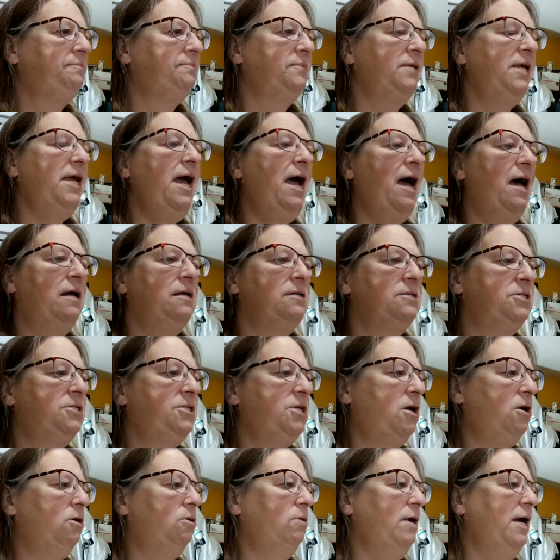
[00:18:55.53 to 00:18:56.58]
Yeah,
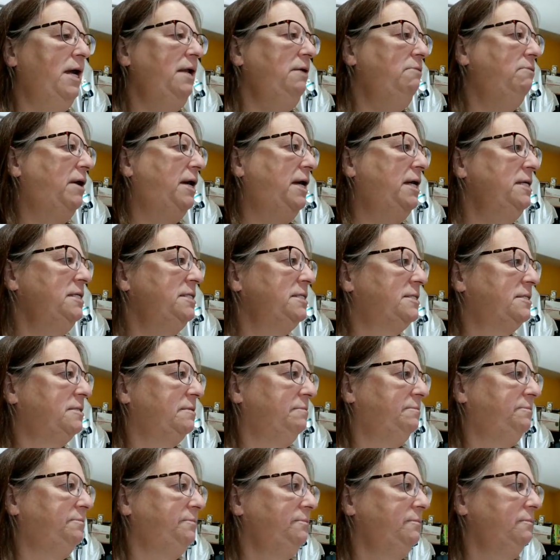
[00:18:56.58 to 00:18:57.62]
so anyways,
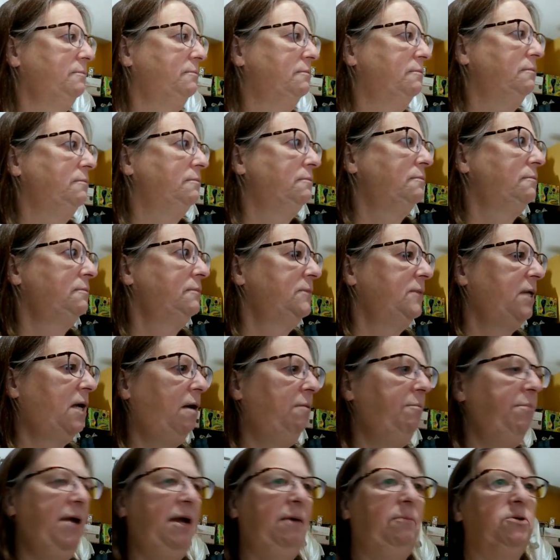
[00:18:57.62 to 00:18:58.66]

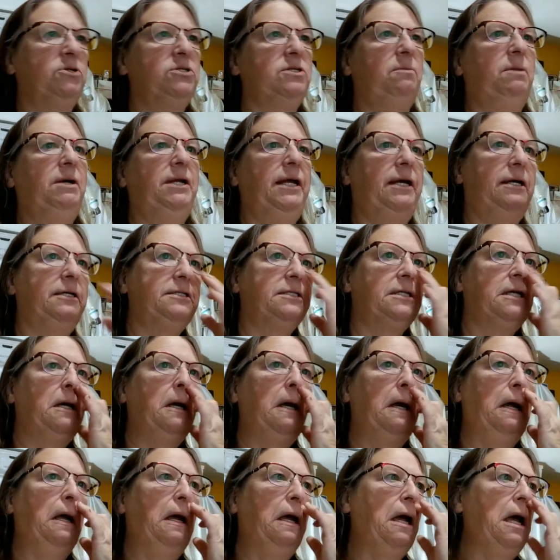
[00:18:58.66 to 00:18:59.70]
got papers on my desk.
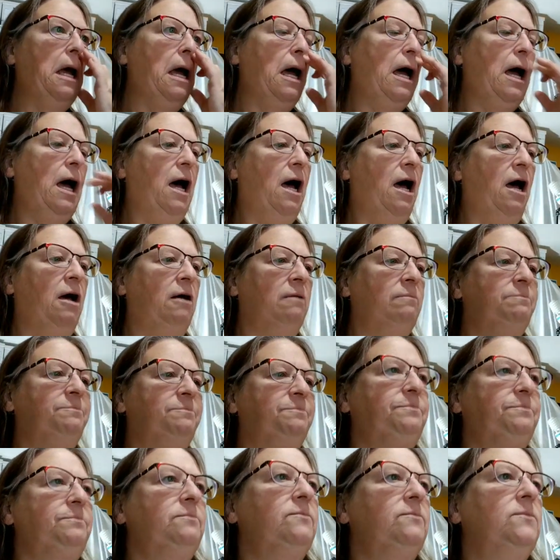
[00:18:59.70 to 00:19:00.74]

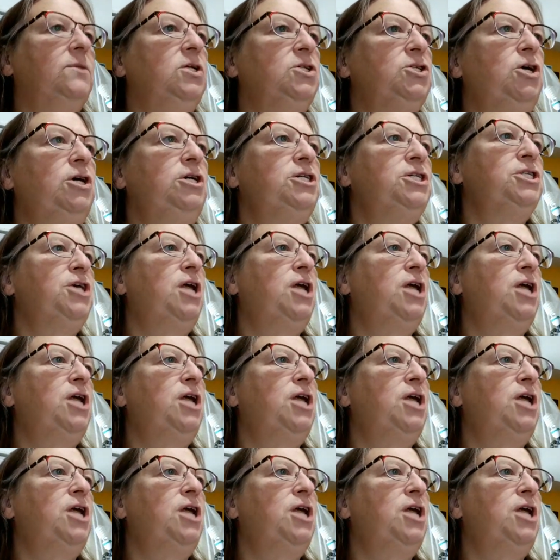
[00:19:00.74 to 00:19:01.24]
So I just